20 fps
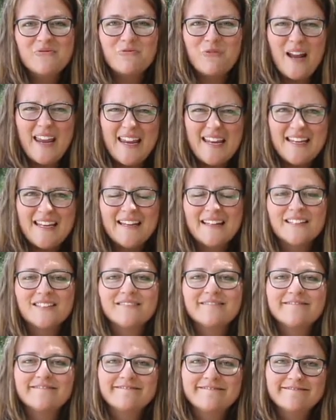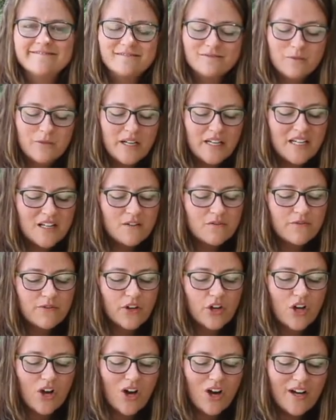Waiting. Waiting
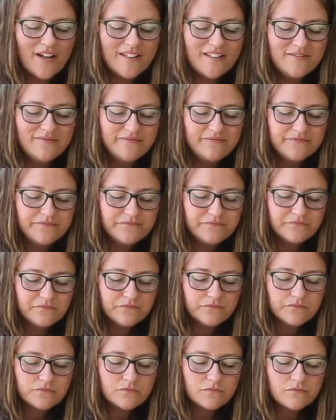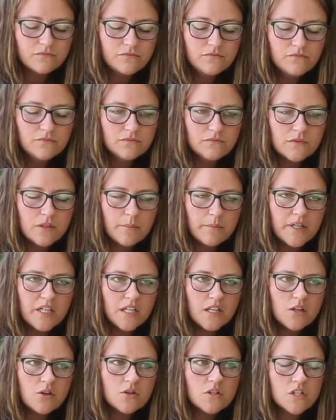for God. But
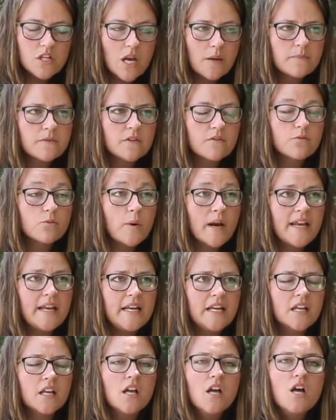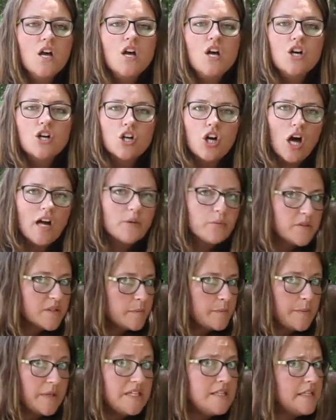in those times of waiting, God
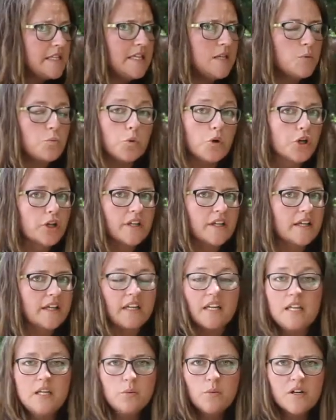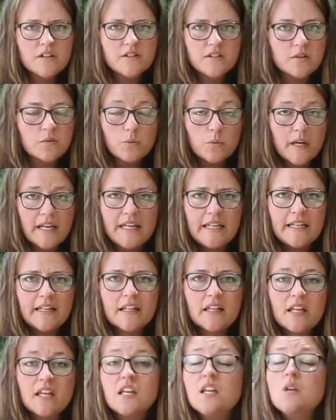was busy working. He wasn't
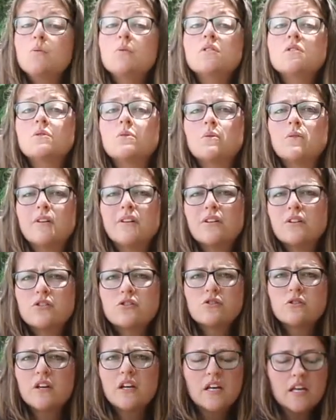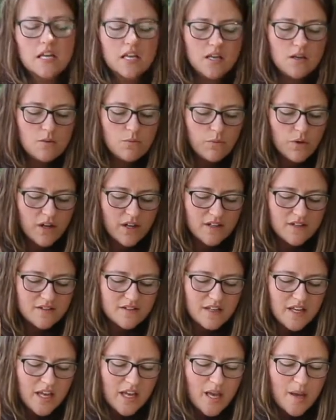waiting. He was orchestrating. He
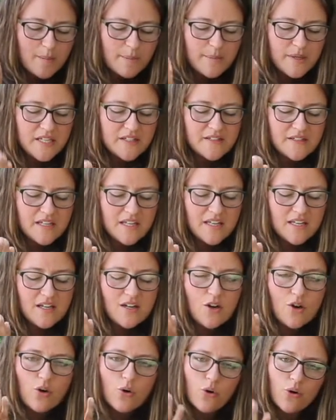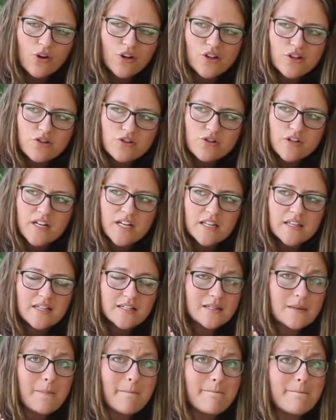was busy orchestrating
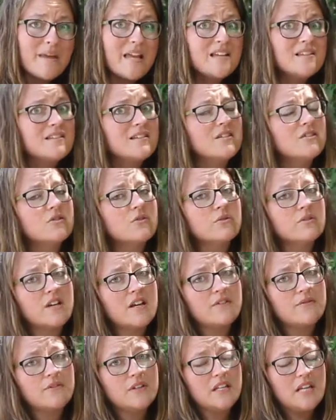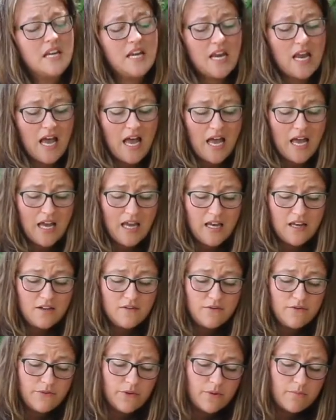this amazing new life that he
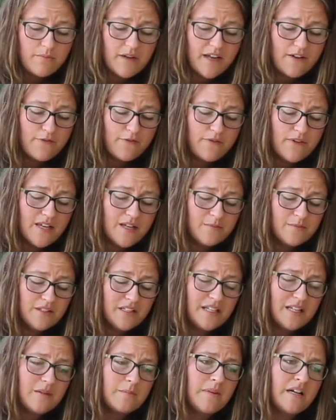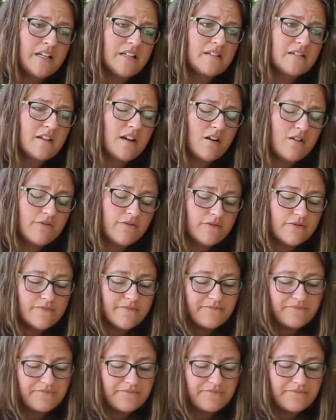had for my family and myself.